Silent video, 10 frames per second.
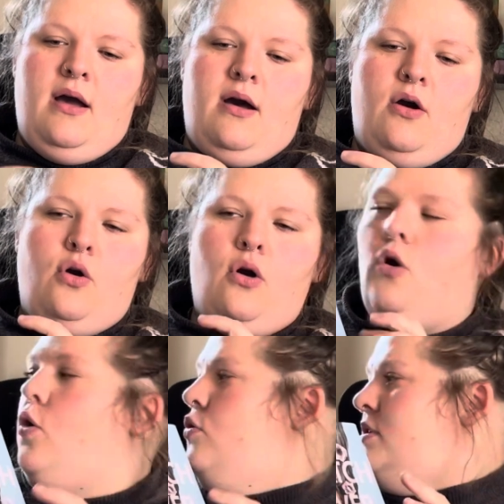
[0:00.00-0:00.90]

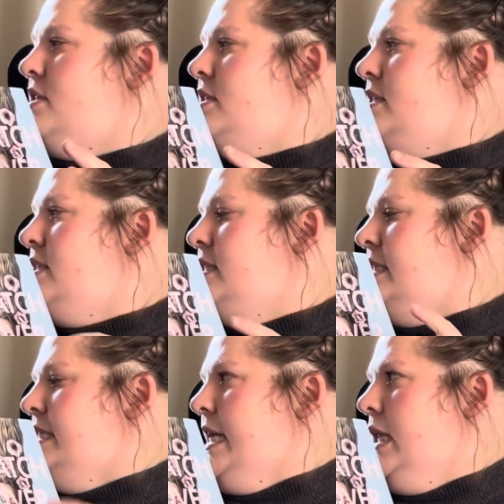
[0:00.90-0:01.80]
Hold
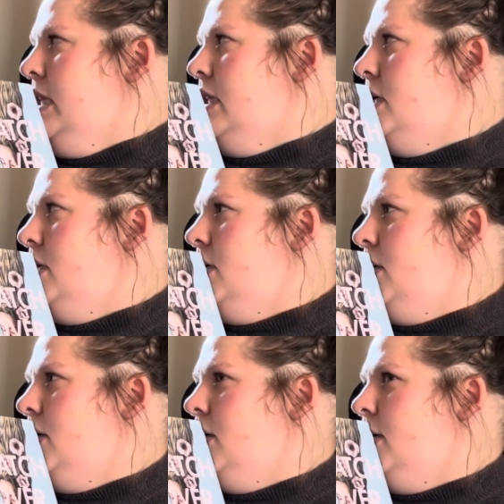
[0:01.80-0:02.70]
Still
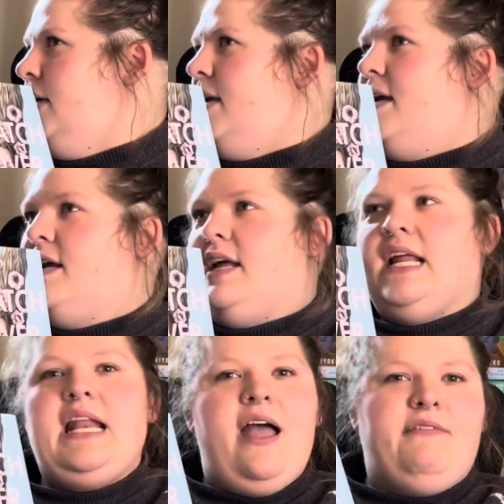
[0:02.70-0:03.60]

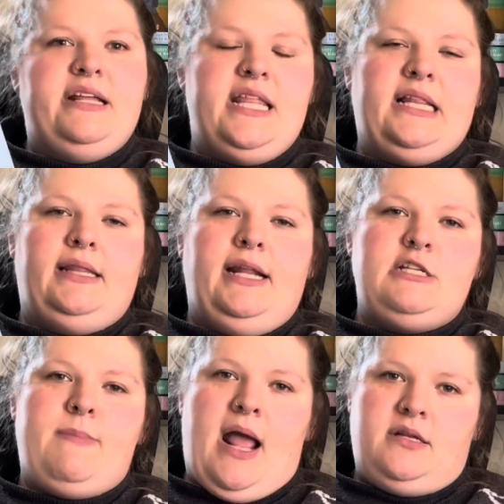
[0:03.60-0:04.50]
and Everything Leads
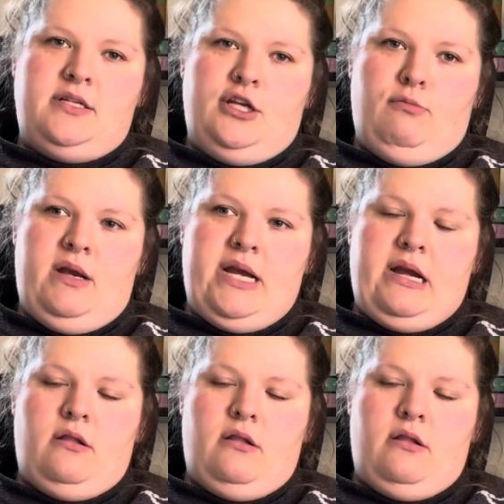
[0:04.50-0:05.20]
Back to You by Nina